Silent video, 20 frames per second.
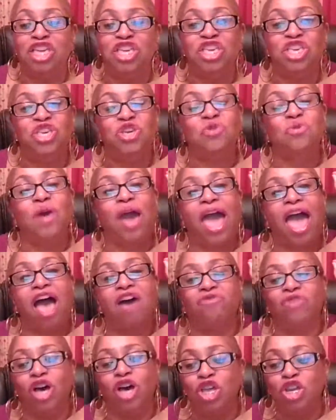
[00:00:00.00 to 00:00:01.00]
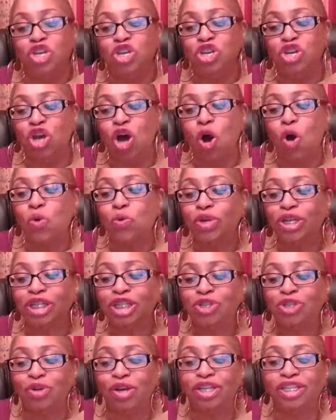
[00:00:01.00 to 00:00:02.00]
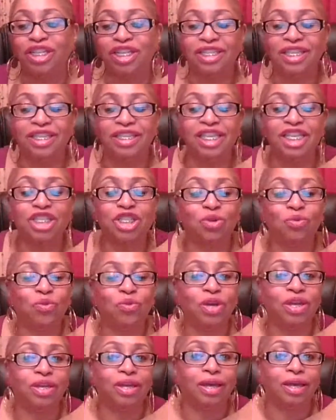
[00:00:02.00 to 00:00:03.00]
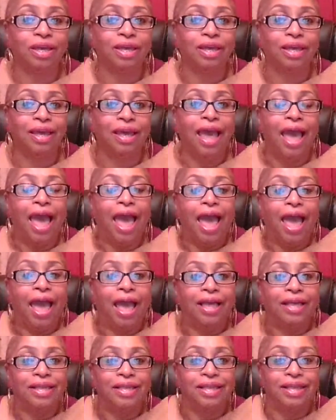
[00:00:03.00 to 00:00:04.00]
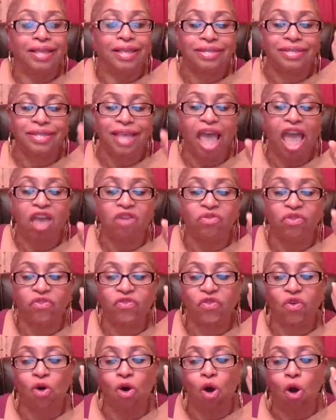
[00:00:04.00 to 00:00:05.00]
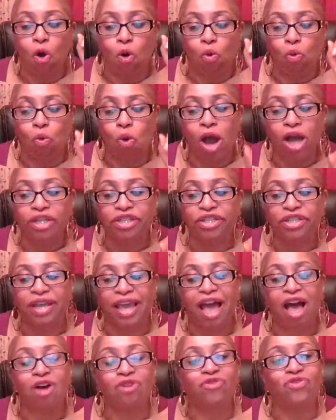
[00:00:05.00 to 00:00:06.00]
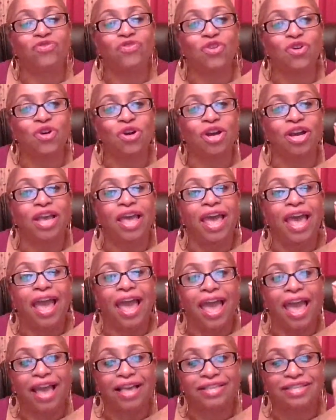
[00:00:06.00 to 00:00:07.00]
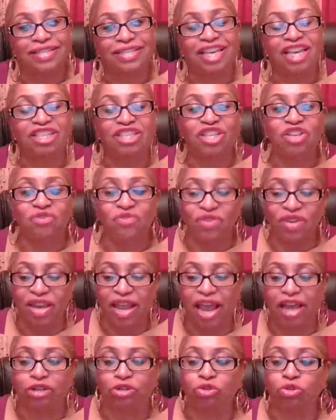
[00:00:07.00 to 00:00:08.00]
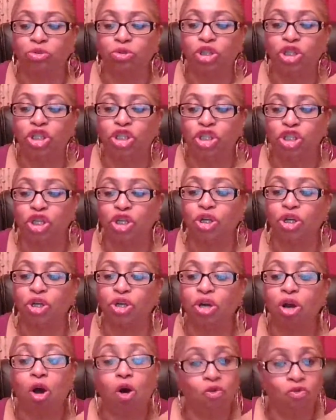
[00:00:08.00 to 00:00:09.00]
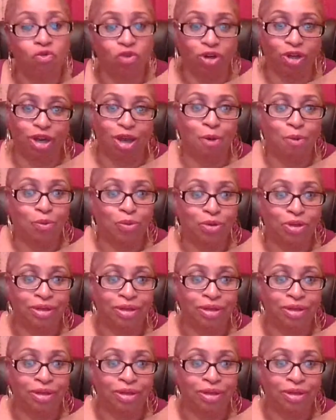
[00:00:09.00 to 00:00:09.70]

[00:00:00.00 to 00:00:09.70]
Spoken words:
You have no restrictions in this arena, save for watching out for excessive natural sugar overload.